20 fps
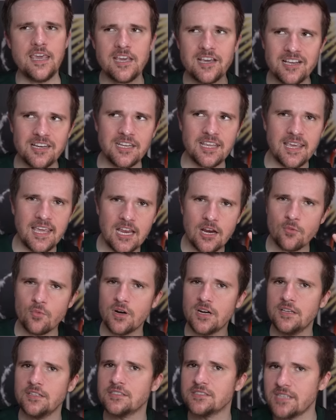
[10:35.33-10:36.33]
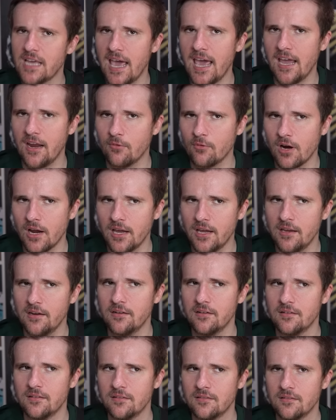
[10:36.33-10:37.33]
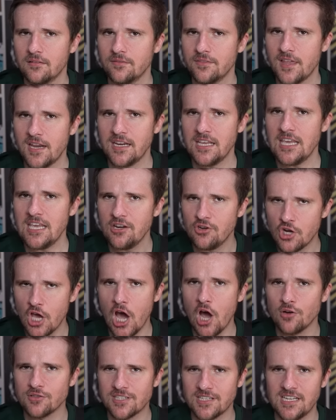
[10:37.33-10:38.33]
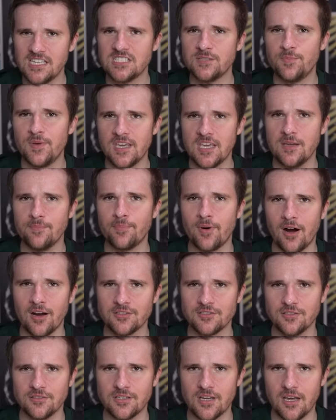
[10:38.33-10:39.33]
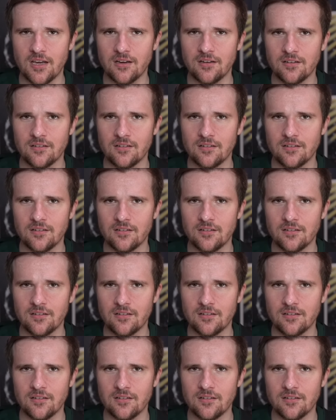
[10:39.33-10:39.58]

can hear what he's saying, right? Then he knows that he's speaking Parseltongue.